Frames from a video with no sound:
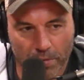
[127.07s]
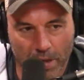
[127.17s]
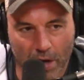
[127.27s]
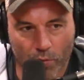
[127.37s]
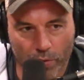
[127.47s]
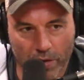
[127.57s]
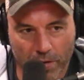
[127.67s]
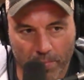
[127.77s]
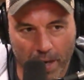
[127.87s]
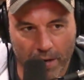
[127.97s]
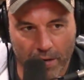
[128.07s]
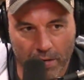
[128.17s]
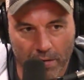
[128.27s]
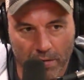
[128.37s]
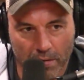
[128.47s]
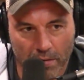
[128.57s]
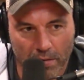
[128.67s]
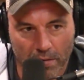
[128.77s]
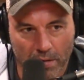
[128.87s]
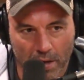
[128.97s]
not a real competitor. Yeah,
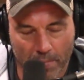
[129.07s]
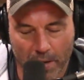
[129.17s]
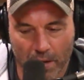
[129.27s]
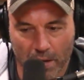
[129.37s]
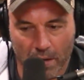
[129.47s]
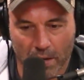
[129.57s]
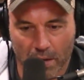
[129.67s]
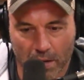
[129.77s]
there's I mean, been try.